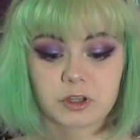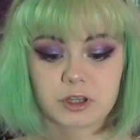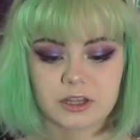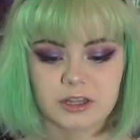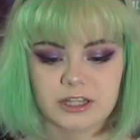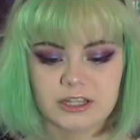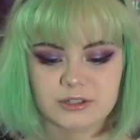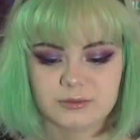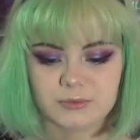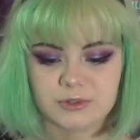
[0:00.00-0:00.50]

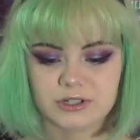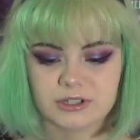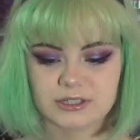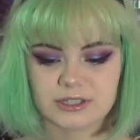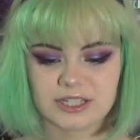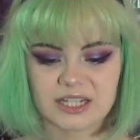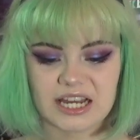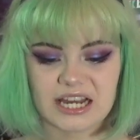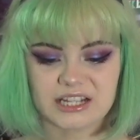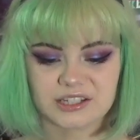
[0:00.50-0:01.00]
These
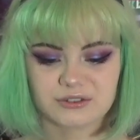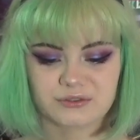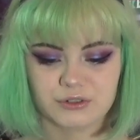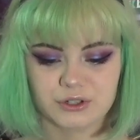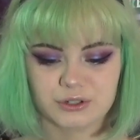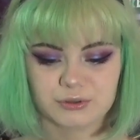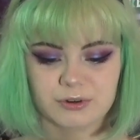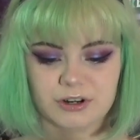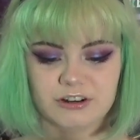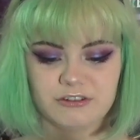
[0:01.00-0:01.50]
ones last for
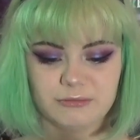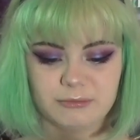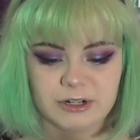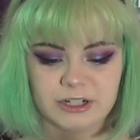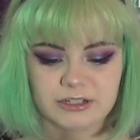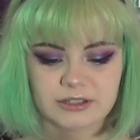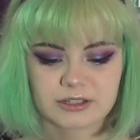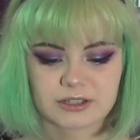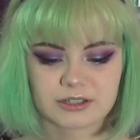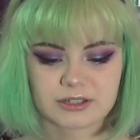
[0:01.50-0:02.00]
12
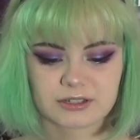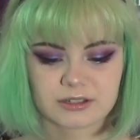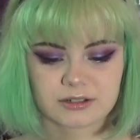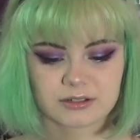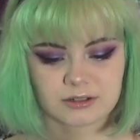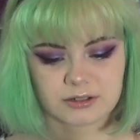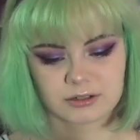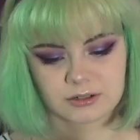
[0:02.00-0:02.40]
months.